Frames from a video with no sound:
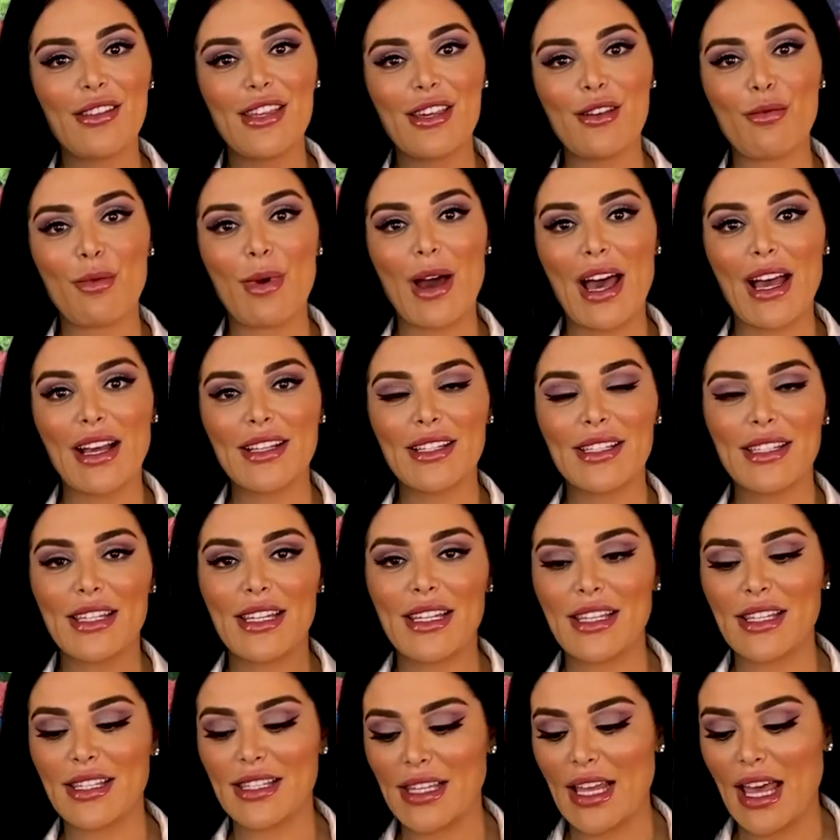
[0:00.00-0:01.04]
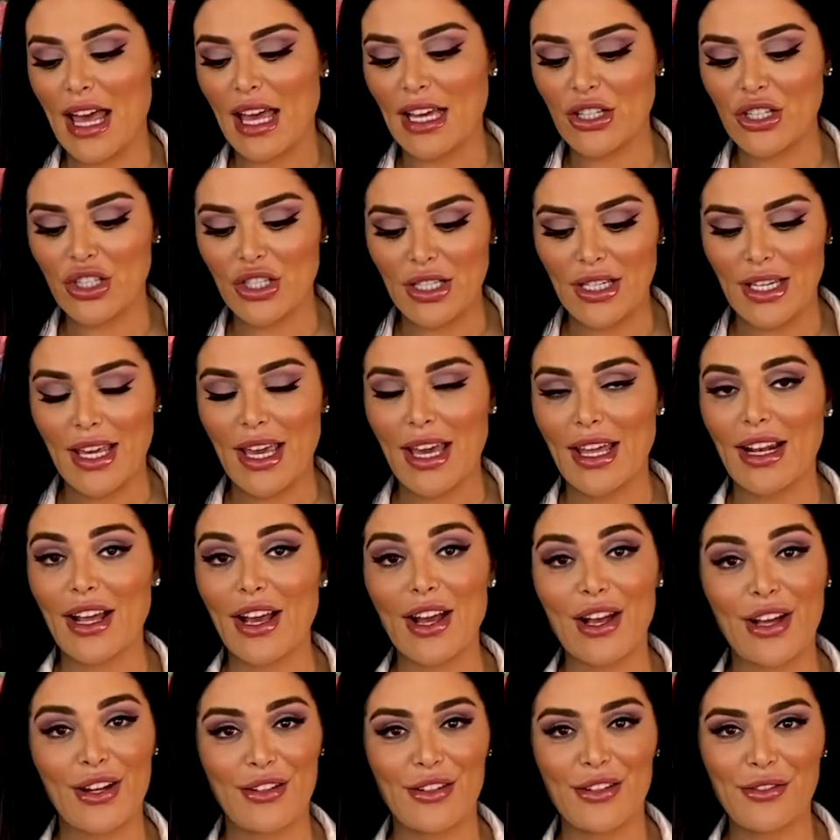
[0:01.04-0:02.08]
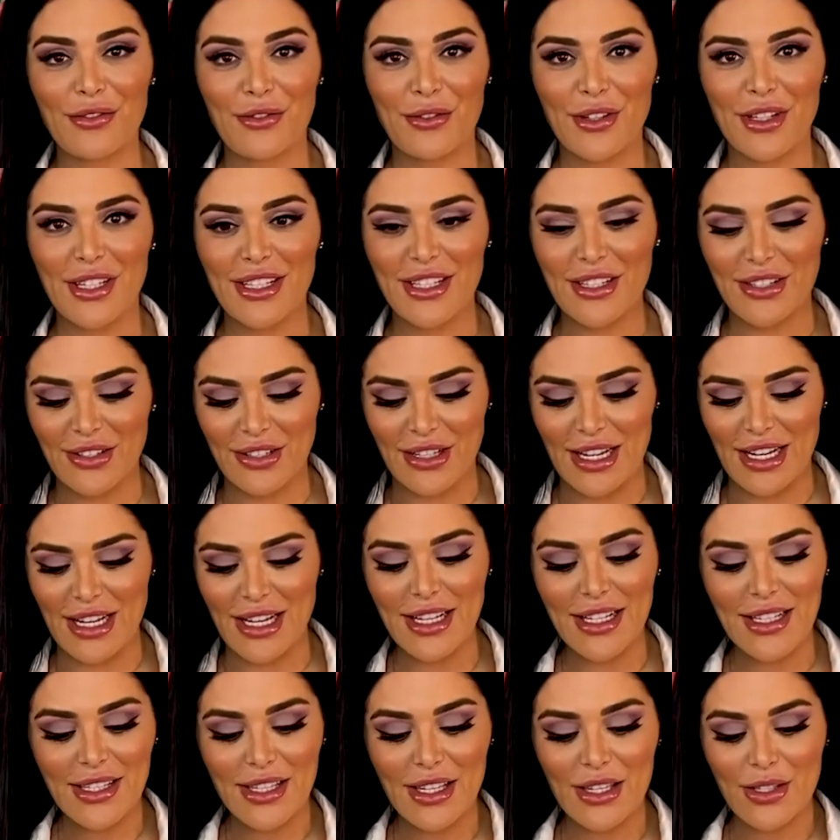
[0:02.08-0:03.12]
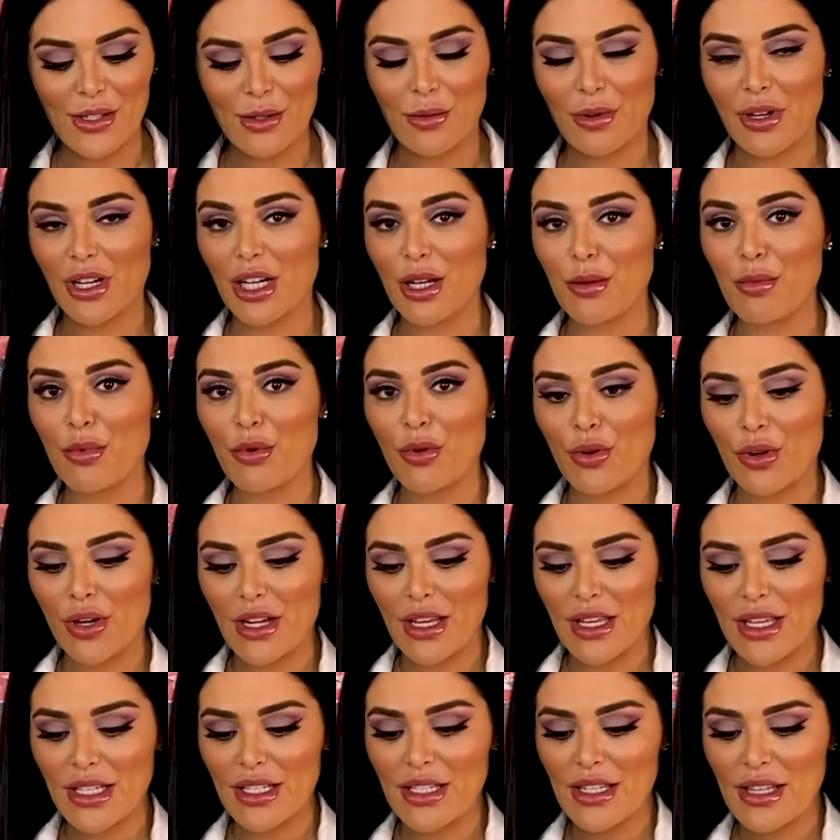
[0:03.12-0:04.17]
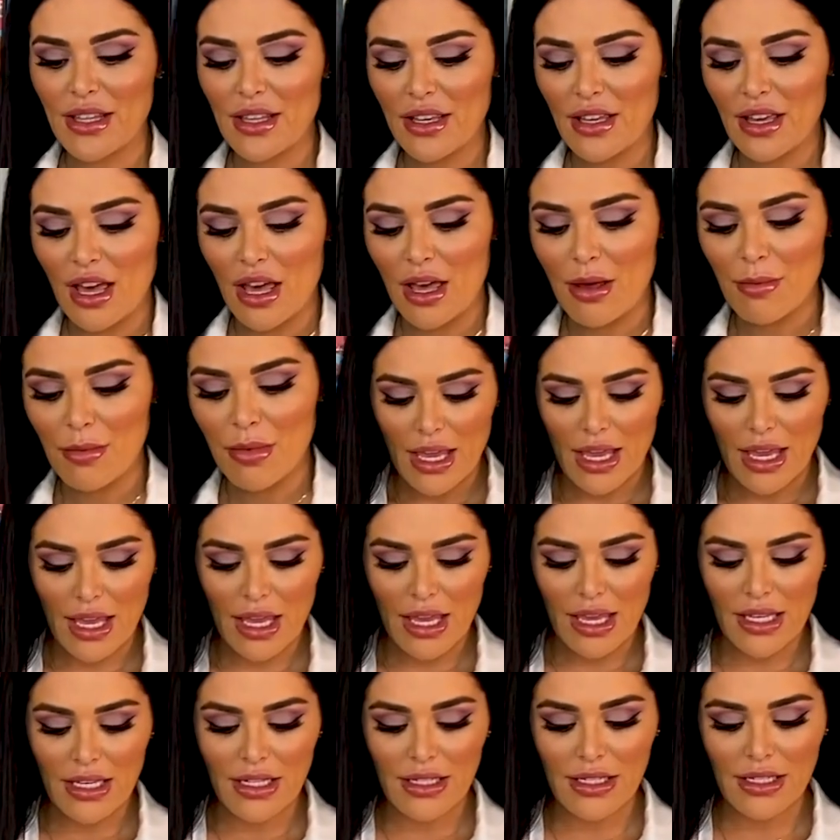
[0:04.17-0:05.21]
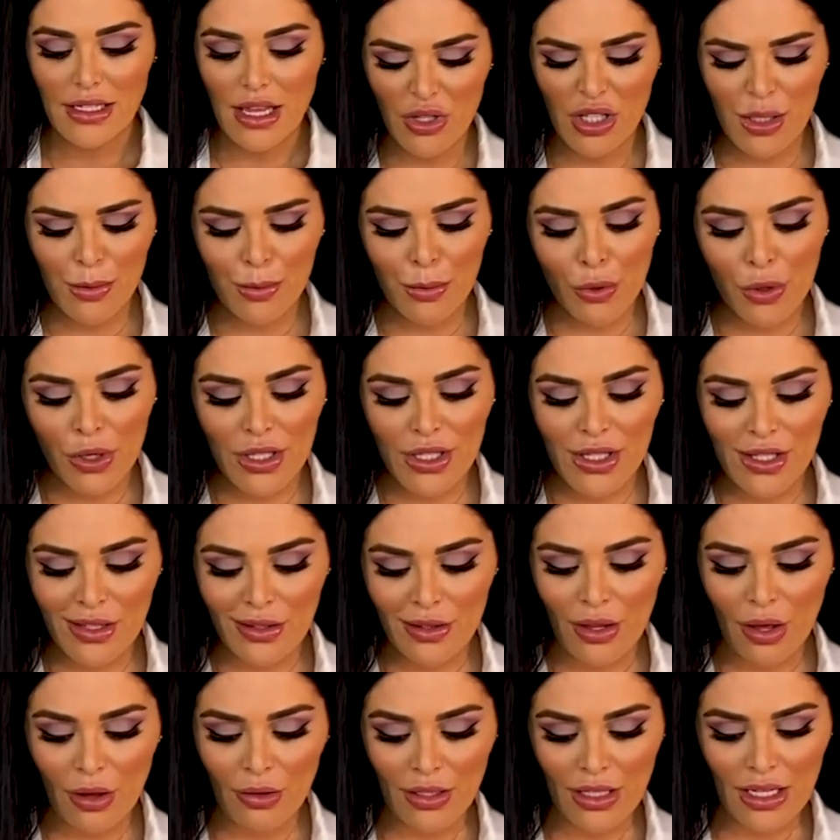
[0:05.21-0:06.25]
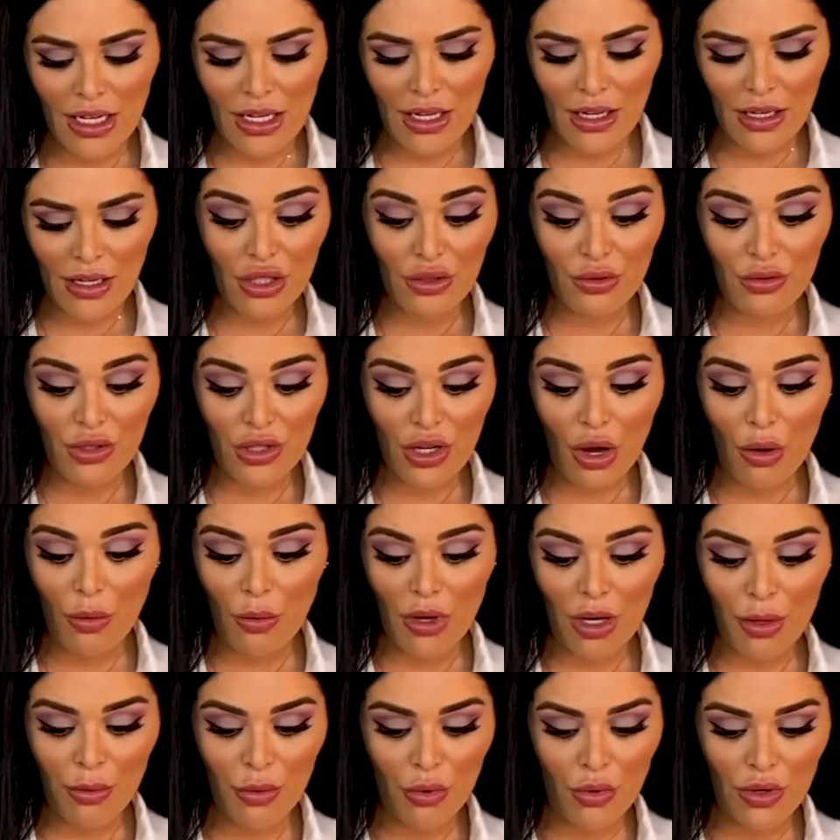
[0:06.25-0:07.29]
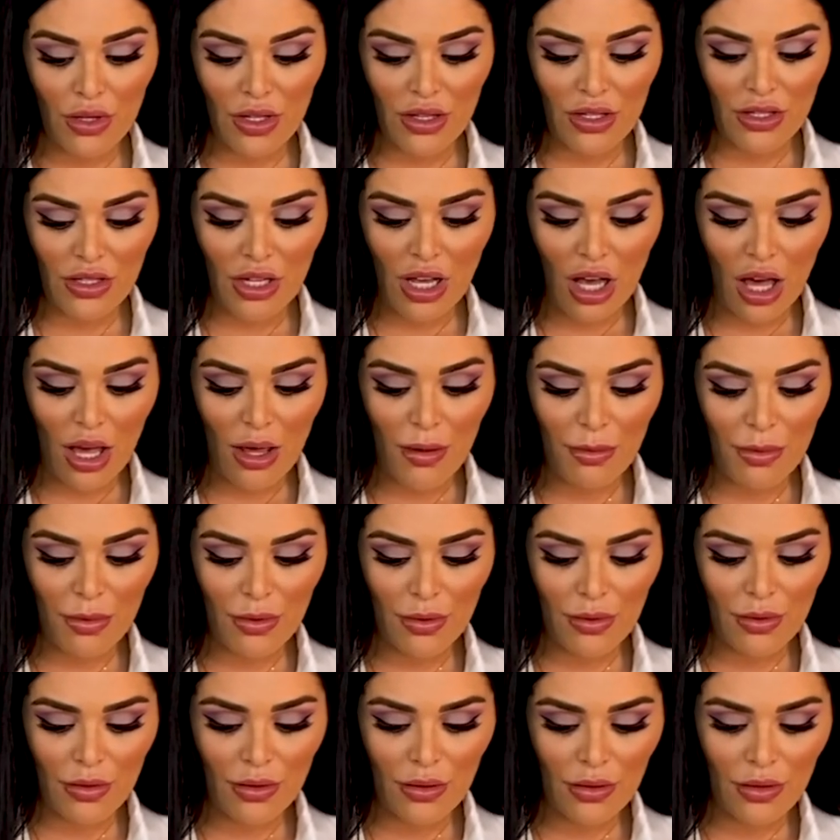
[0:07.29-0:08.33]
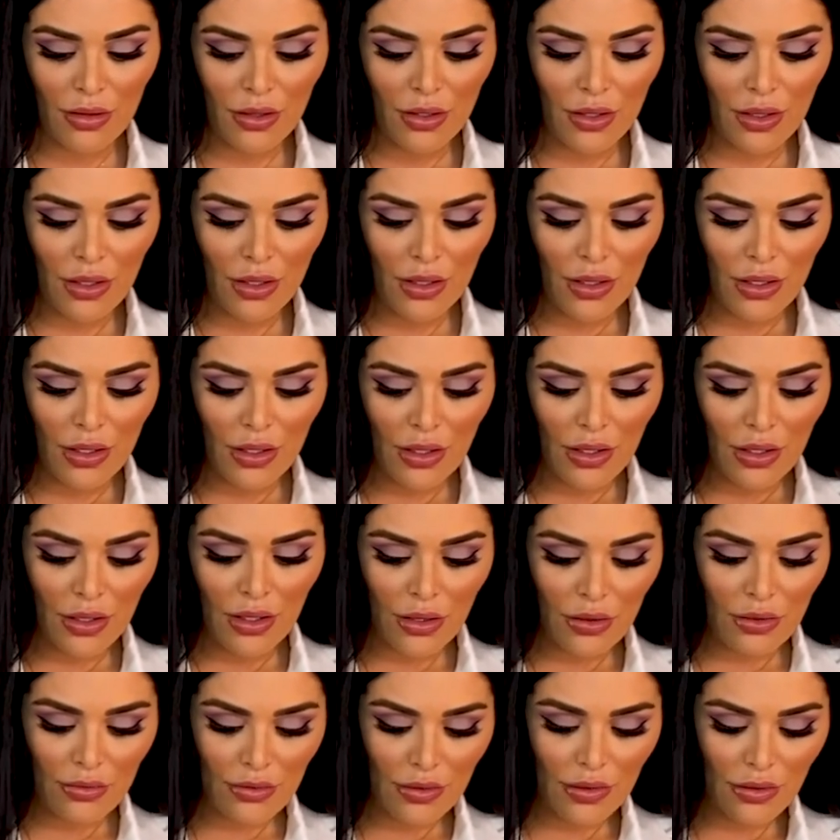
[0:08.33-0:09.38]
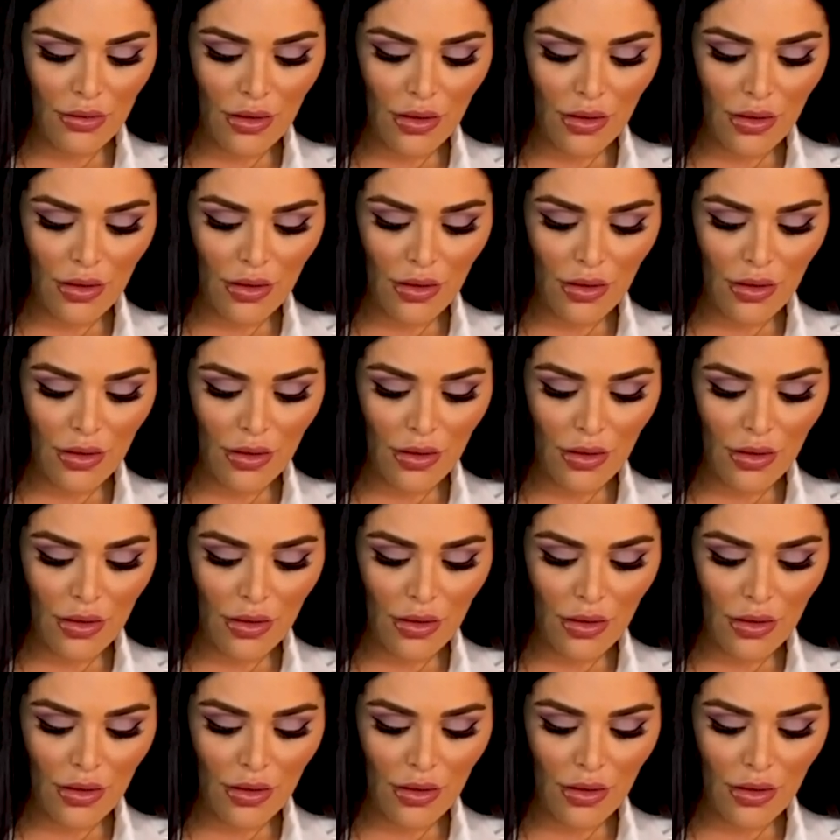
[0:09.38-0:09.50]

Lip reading: the wax is actually at 140 degrees, so we're gonna pour it into the cup, and just pour slowly. You don't want to pour to the top. Okay.